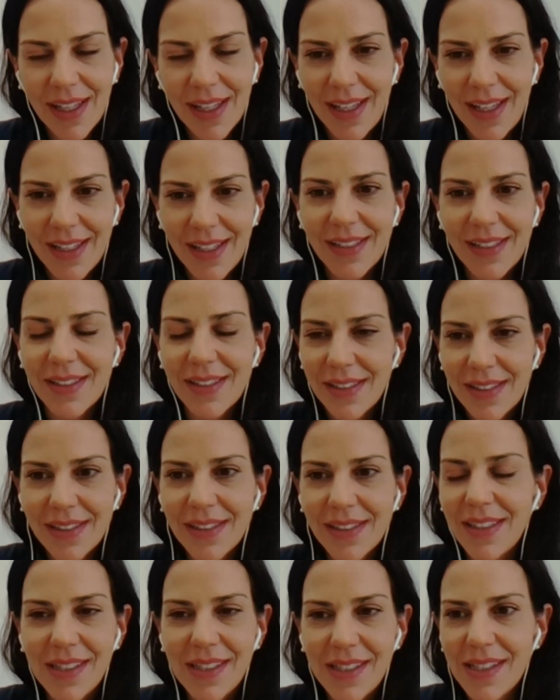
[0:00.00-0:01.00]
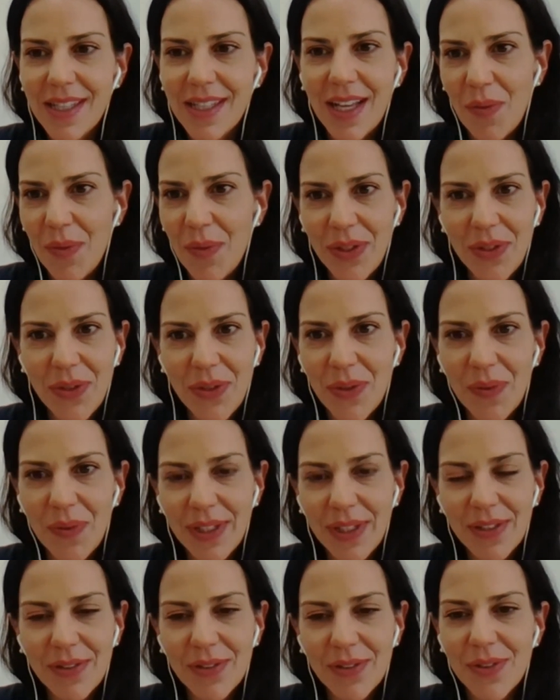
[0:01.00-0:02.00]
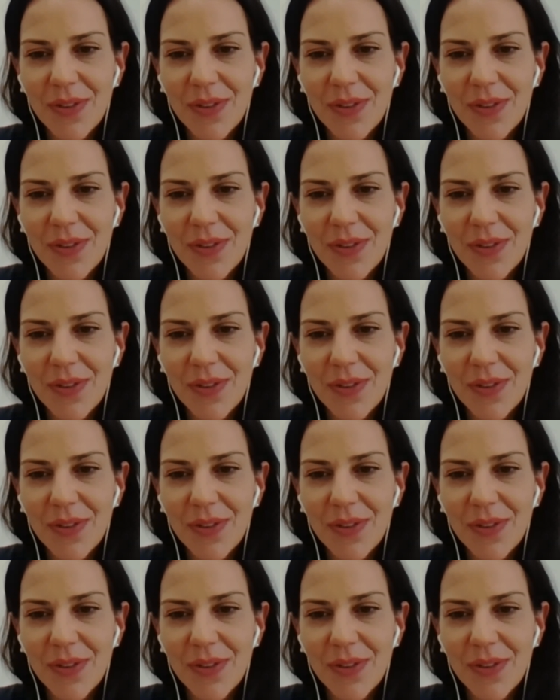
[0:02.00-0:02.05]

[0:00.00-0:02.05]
And this is how we do. We